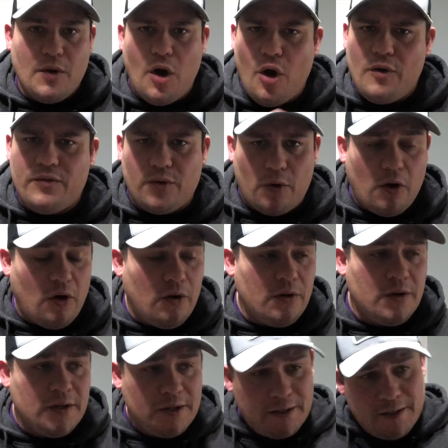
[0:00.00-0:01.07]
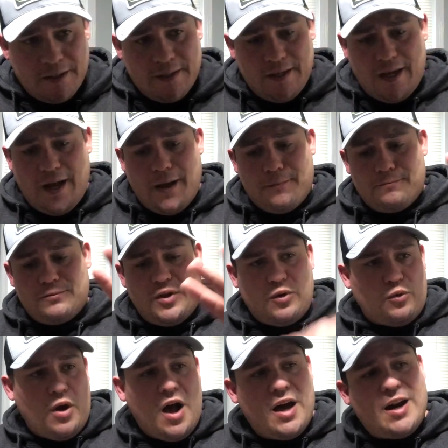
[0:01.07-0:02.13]
overall, the
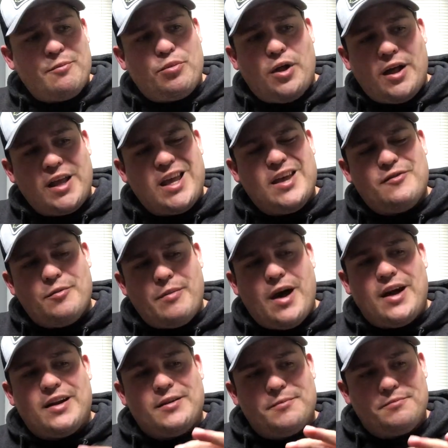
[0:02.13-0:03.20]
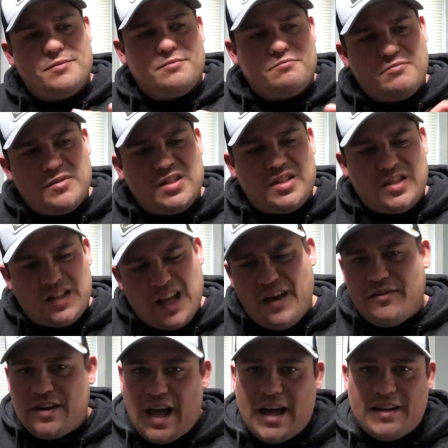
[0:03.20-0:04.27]
rod, I probably give about a
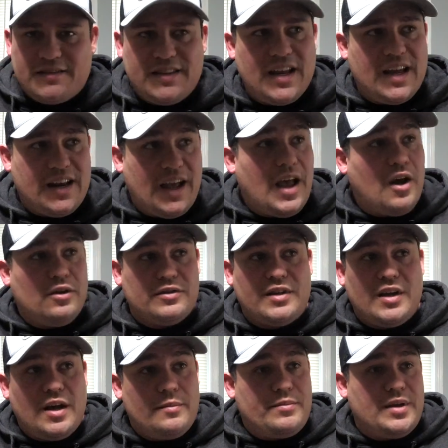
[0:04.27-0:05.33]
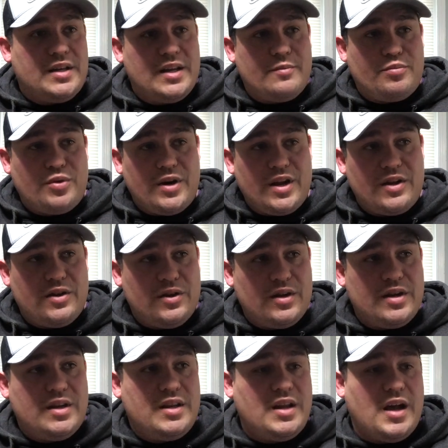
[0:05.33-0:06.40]
7 out of 10. It held up. It did pretty
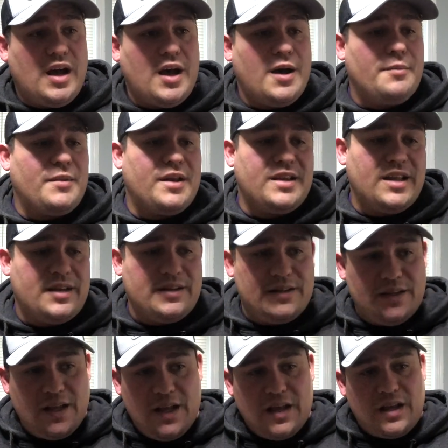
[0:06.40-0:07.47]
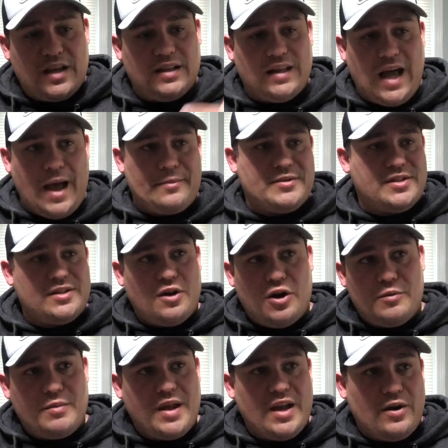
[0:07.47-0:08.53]
good. It didn't collapse
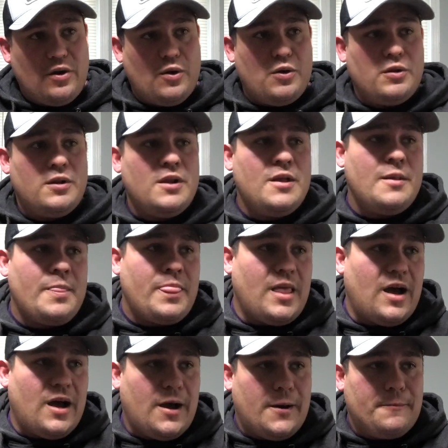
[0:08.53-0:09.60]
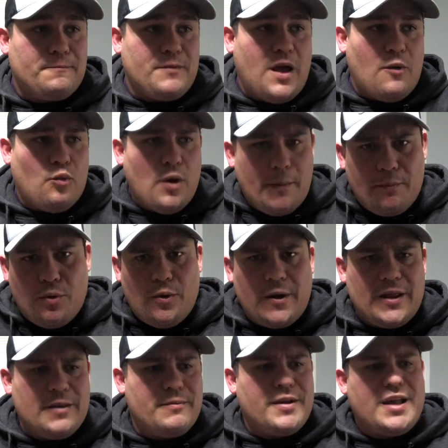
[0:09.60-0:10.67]
on me at all. At one point
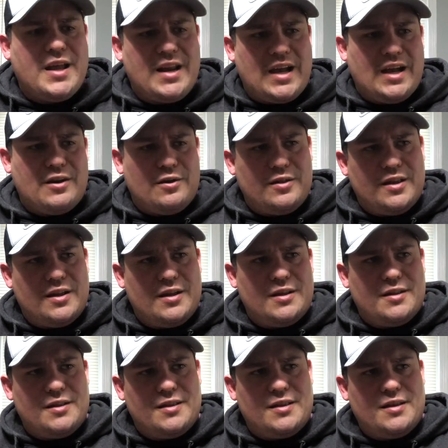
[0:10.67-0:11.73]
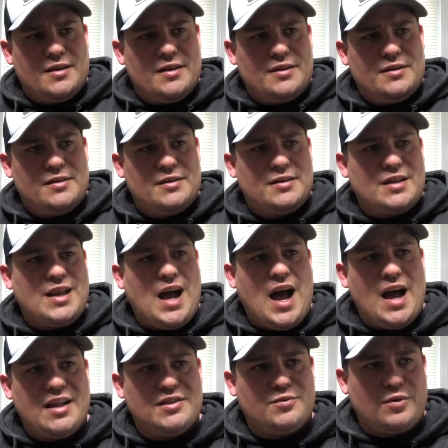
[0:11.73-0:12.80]
in the beginning, I know the
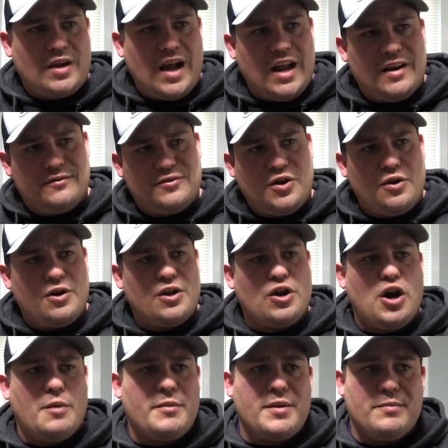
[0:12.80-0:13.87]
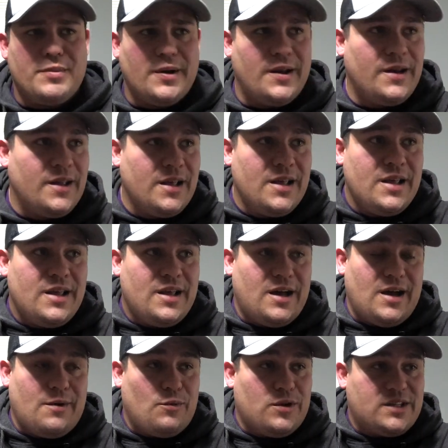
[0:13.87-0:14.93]
guides were kind of turning on me, but
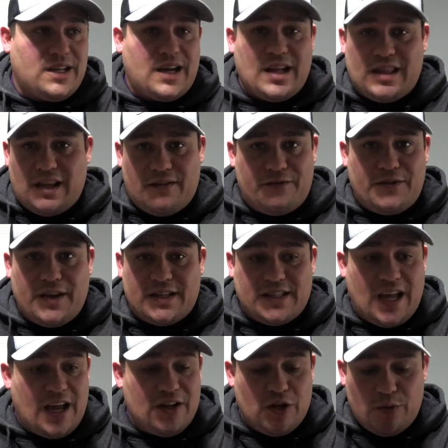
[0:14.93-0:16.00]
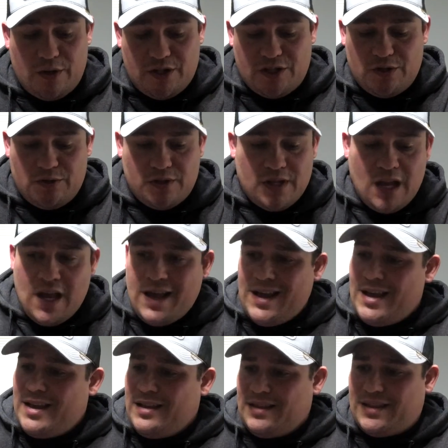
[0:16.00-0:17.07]
once I got that fixed, I had no issues.
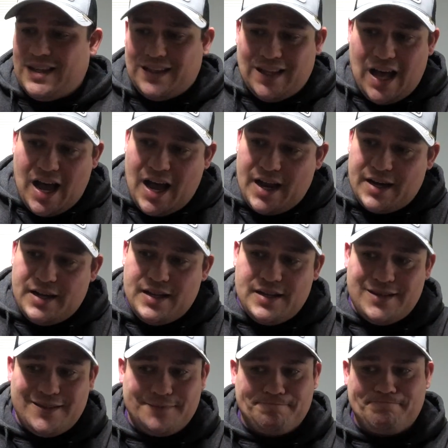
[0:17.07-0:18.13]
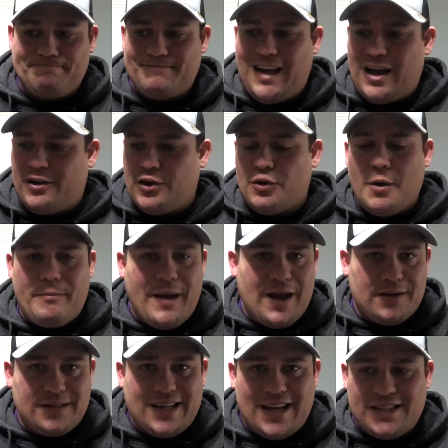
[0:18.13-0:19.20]
The line, I don't know what
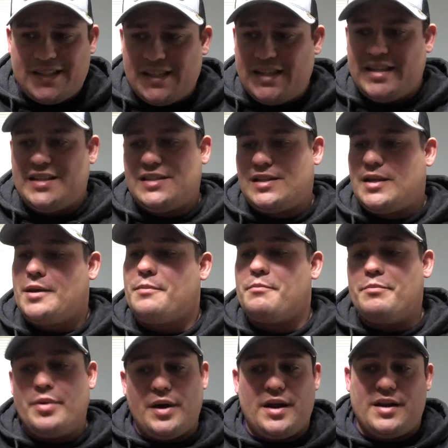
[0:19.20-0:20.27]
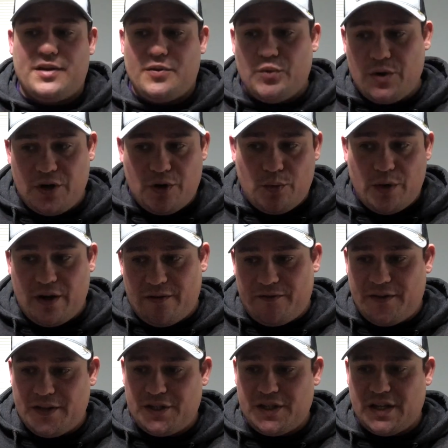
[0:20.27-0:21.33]
pound test it is, but when you're winter
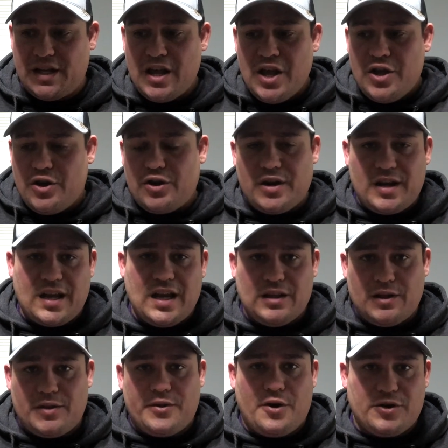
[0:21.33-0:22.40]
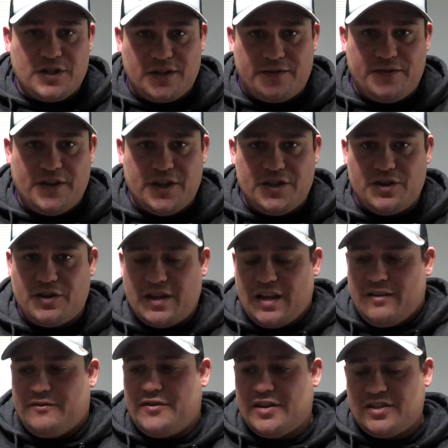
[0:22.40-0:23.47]
fishing, you're going to get lethargic fish. You're going to
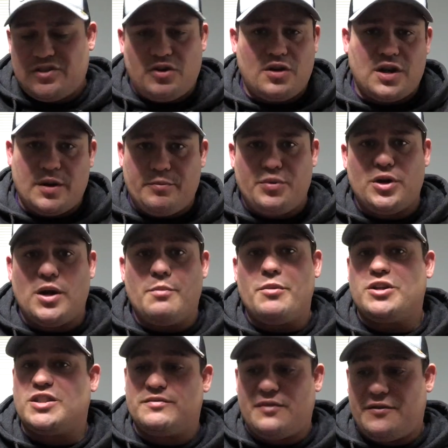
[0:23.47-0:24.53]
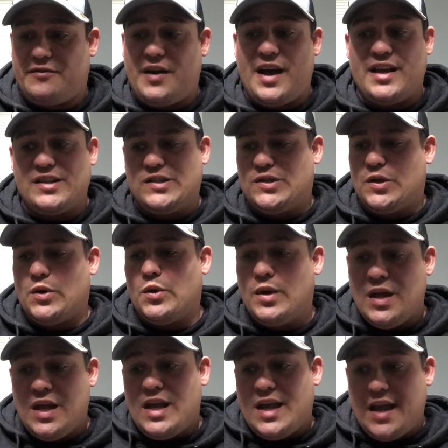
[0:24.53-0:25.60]
get fish that aren't going to put up much of a fight. So
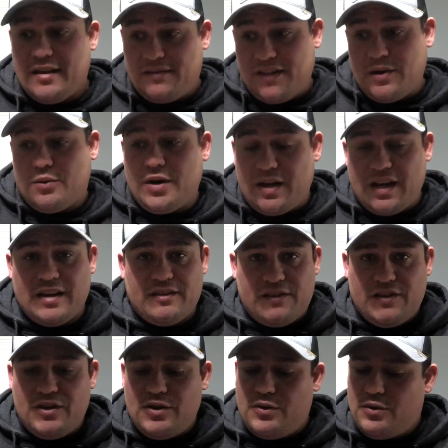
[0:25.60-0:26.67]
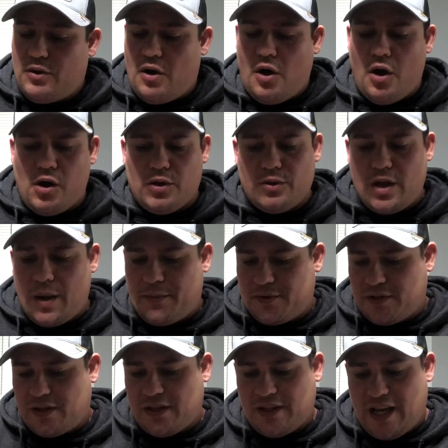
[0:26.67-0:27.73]
it did what it needed to do all the way up
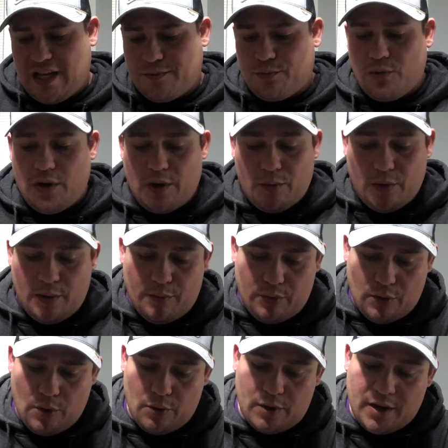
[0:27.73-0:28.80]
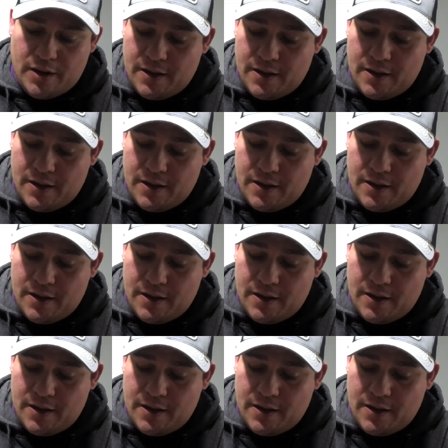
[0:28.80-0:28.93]
until the last point where it broke.